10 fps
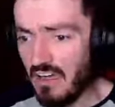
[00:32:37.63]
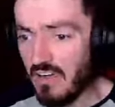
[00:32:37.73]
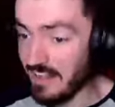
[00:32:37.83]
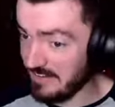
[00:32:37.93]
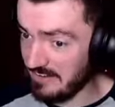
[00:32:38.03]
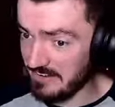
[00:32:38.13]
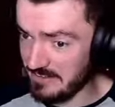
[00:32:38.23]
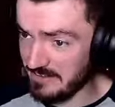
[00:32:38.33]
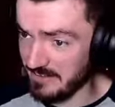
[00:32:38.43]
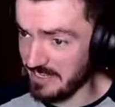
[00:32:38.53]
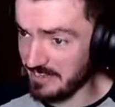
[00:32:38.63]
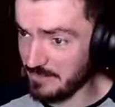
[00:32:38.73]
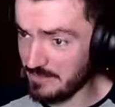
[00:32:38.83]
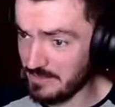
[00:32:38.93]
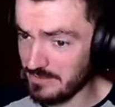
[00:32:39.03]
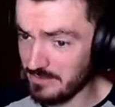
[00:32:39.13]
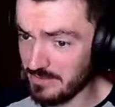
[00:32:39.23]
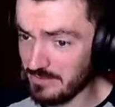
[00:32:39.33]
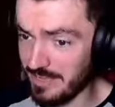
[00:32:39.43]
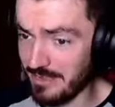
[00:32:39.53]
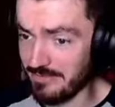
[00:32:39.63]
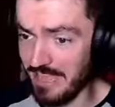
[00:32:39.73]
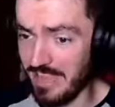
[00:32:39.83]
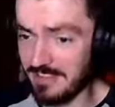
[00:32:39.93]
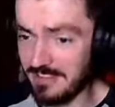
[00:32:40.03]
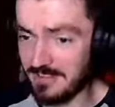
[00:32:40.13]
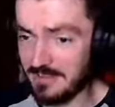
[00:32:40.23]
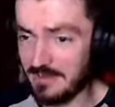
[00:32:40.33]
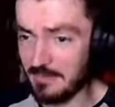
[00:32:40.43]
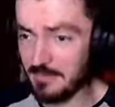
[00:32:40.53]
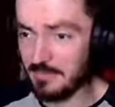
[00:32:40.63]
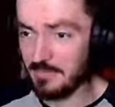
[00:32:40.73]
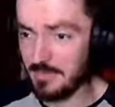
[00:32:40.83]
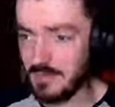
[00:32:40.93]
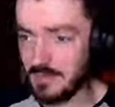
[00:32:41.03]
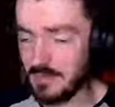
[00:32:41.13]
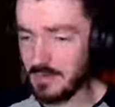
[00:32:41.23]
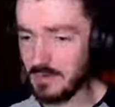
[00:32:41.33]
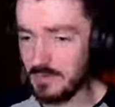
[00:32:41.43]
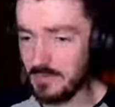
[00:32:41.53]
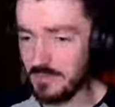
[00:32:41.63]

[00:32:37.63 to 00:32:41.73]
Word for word: Well, uh, I know who you are. You're the one who's now dead. Oh,